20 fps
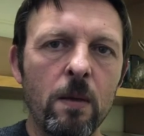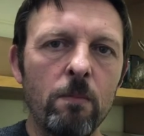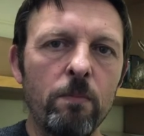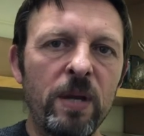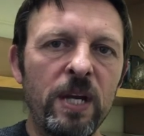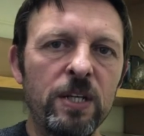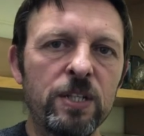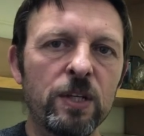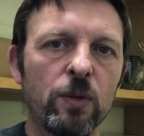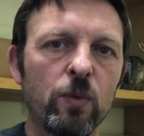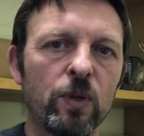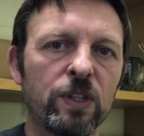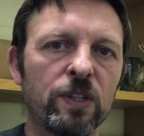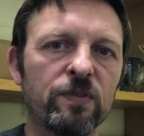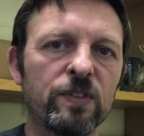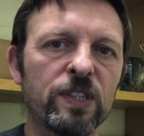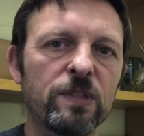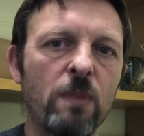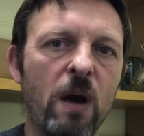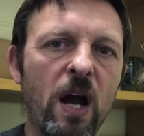Peter would
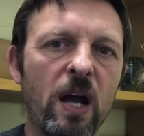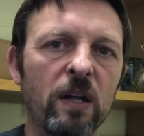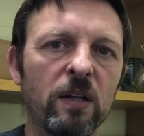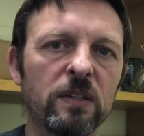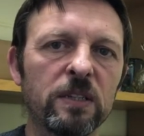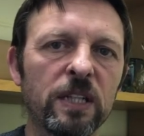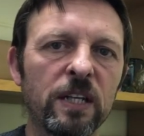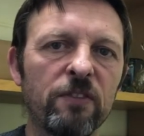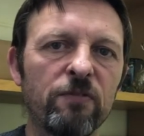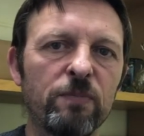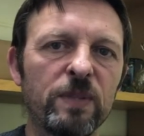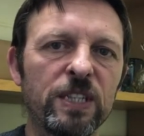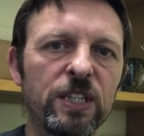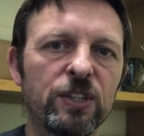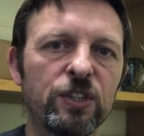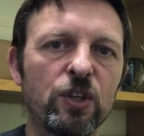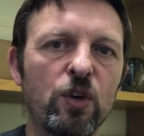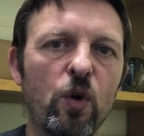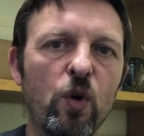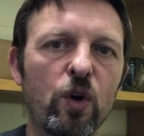have smiled if
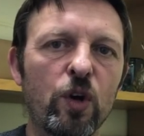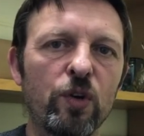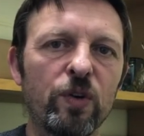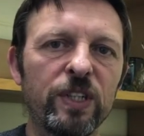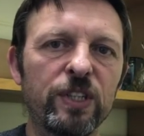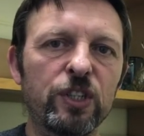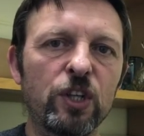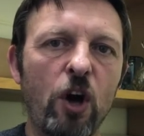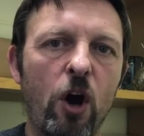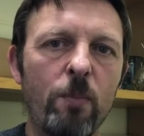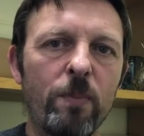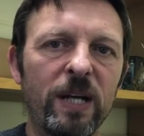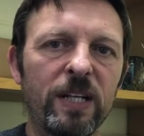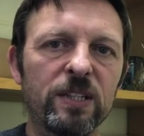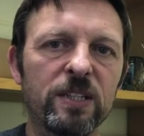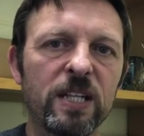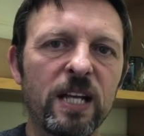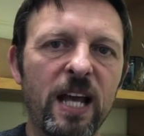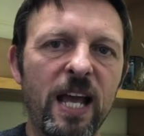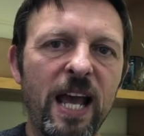Mrs. Corkery's
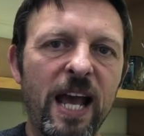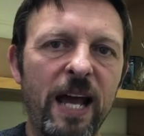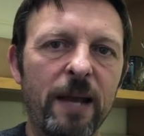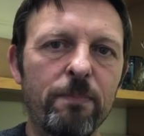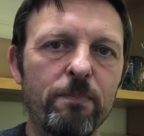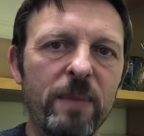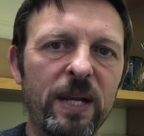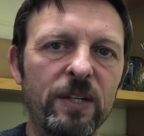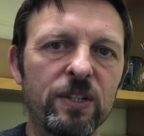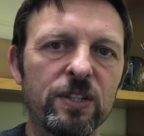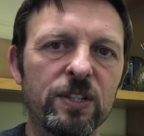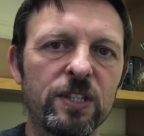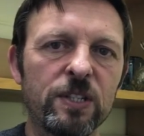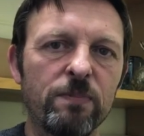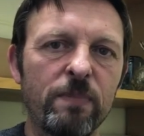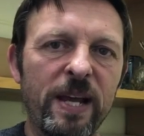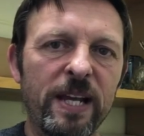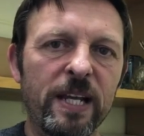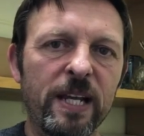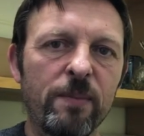comment had meant to
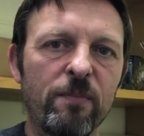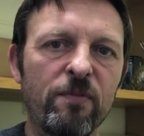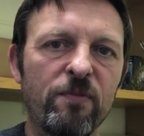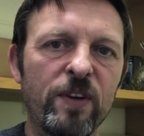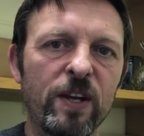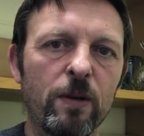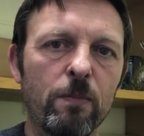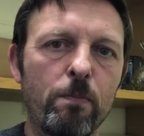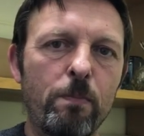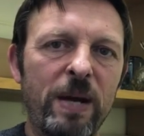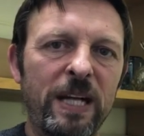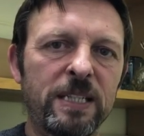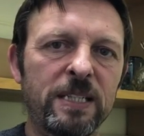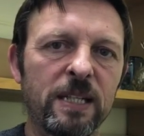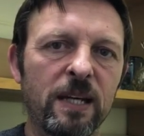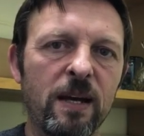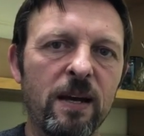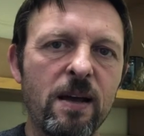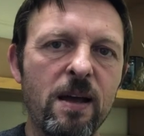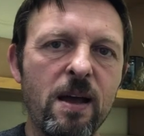make him feel
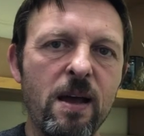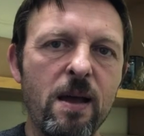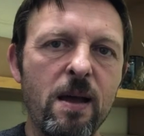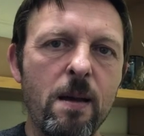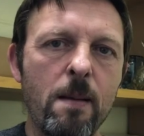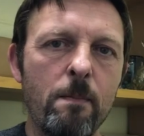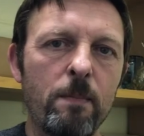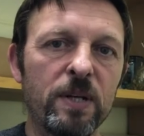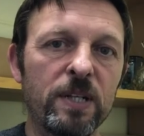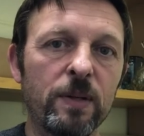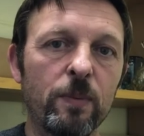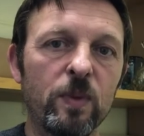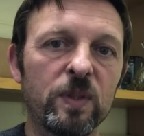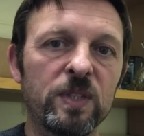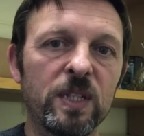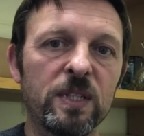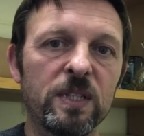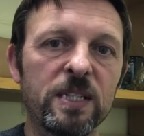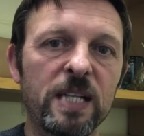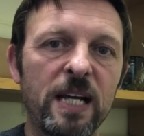better, but it
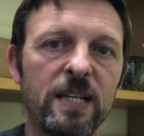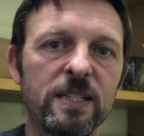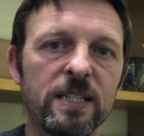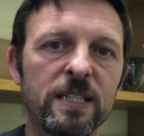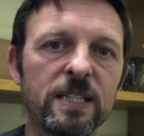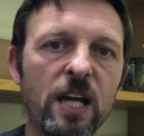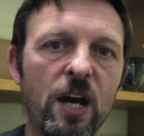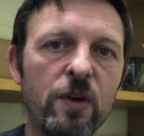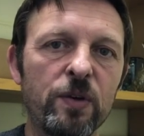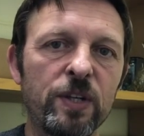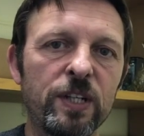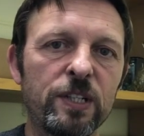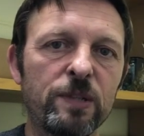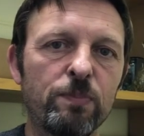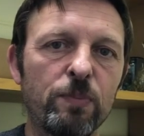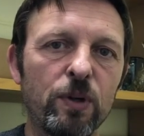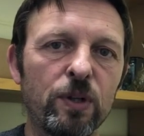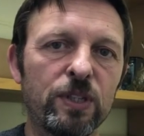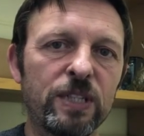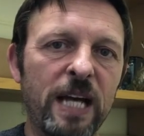was intended only to
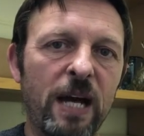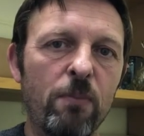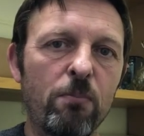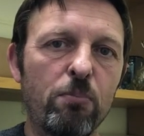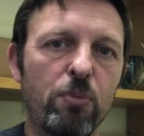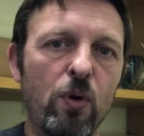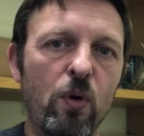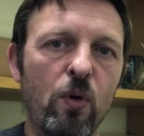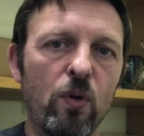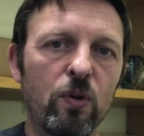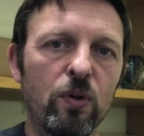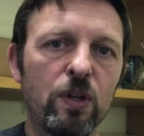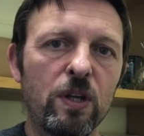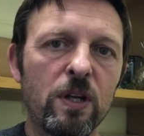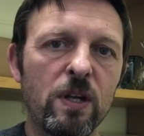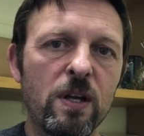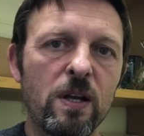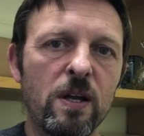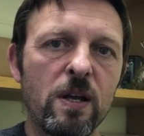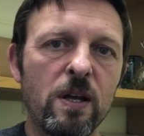put down Paul,
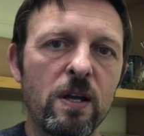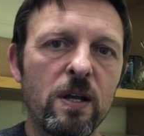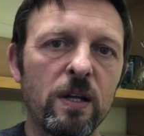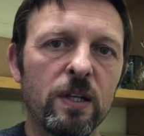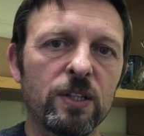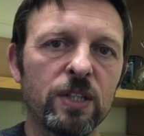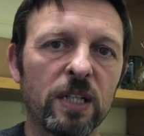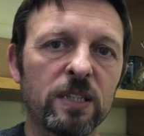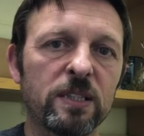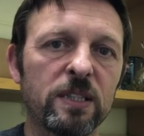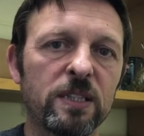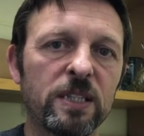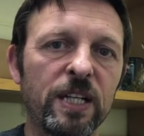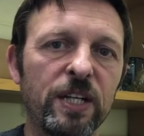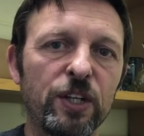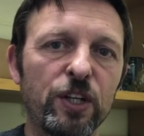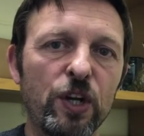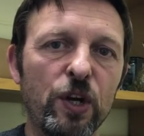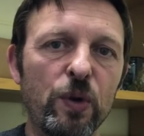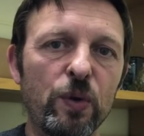just as
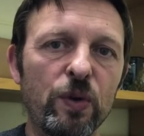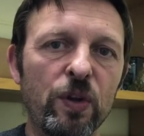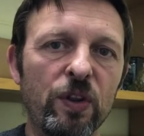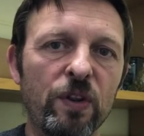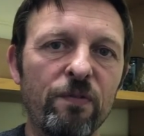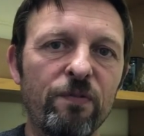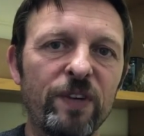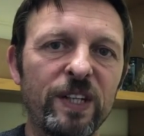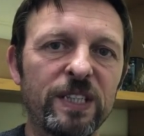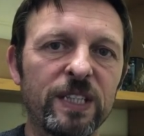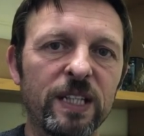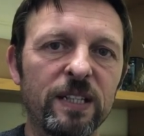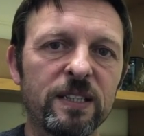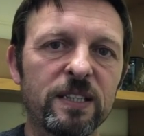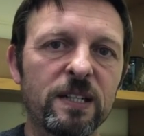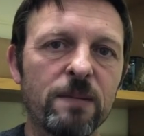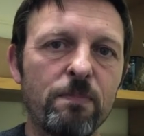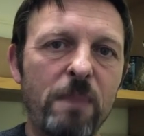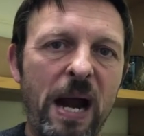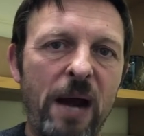he knew that the visits
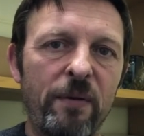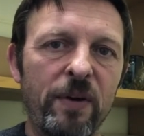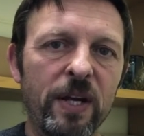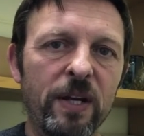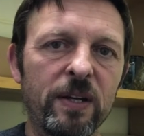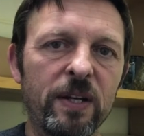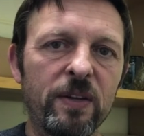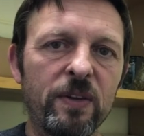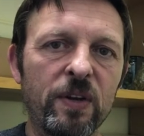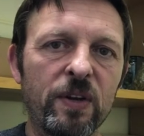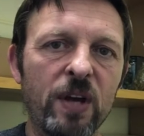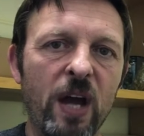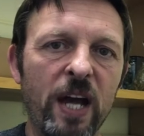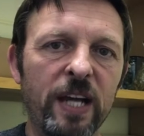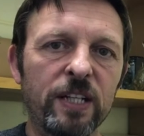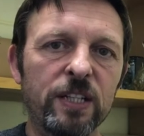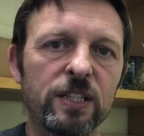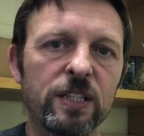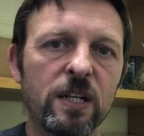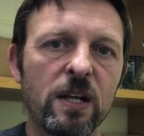to Marion in the
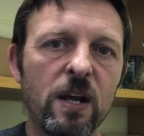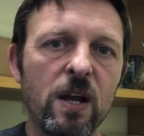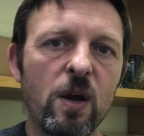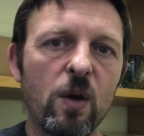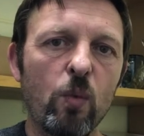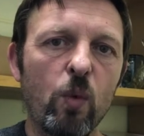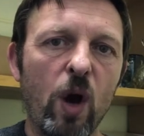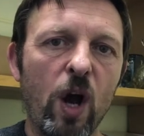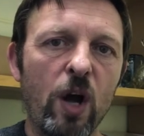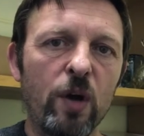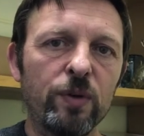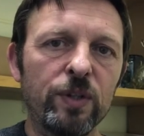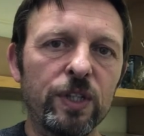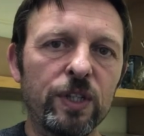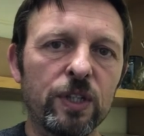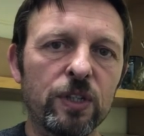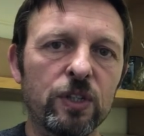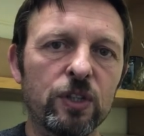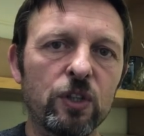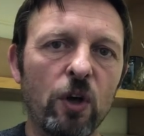night were only
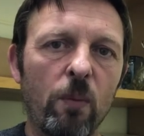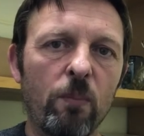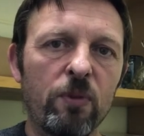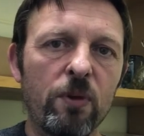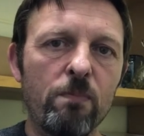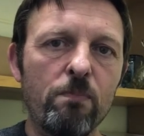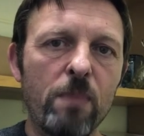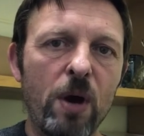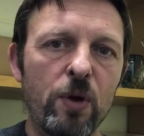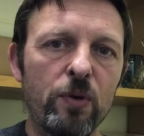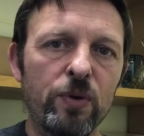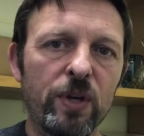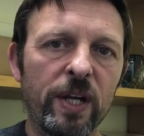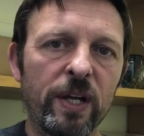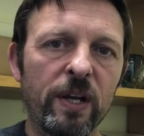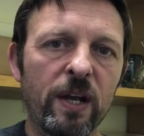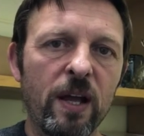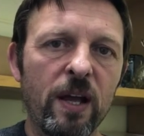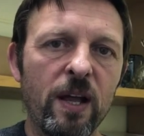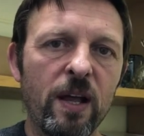to stop the
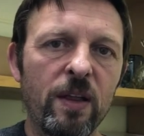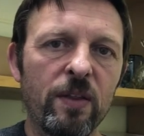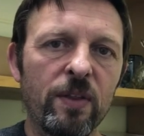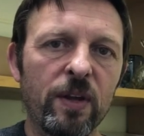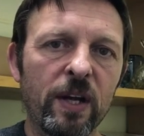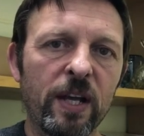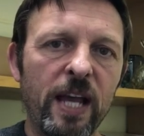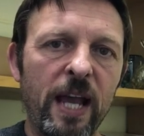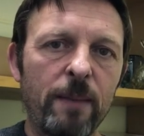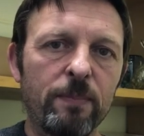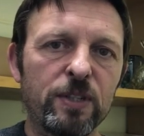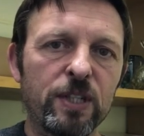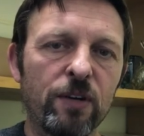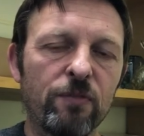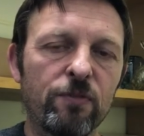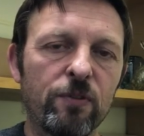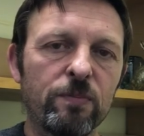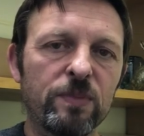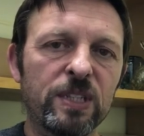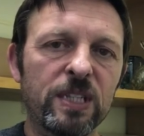moaning that kept her
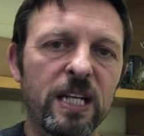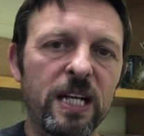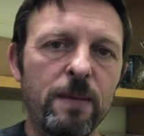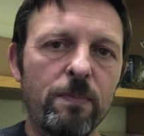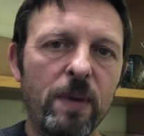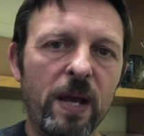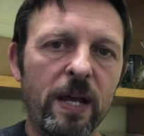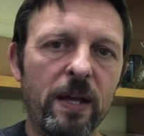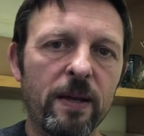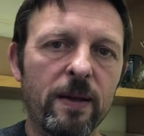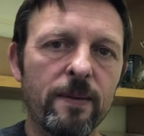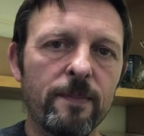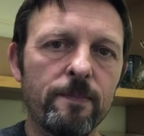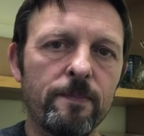from sleeping.